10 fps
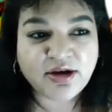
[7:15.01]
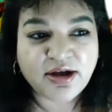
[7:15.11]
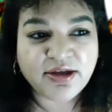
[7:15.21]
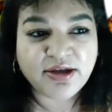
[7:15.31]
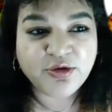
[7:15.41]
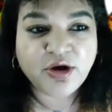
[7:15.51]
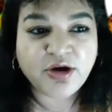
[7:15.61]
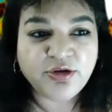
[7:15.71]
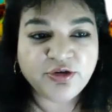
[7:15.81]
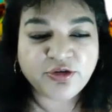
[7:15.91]
you
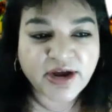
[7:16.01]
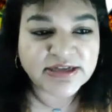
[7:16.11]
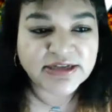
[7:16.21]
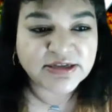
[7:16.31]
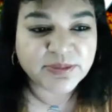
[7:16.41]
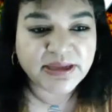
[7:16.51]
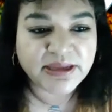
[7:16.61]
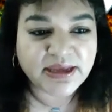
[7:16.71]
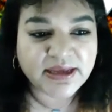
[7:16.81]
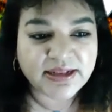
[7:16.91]
try
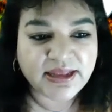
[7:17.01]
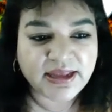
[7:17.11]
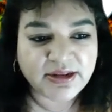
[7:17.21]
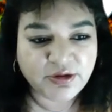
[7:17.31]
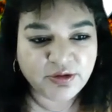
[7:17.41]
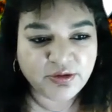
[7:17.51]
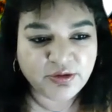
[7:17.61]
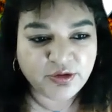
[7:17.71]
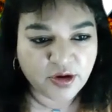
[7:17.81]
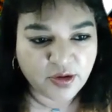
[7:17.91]
something and then you
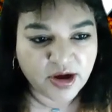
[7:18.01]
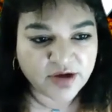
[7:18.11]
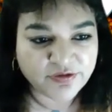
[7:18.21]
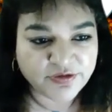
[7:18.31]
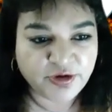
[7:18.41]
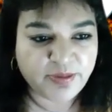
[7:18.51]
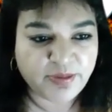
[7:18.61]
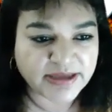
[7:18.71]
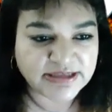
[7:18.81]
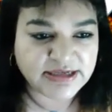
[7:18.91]
go off and you go back
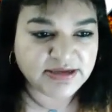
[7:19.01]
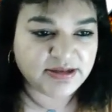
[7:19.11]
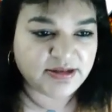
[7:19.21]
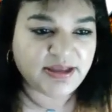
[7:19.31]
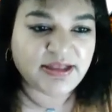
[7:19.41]
to eating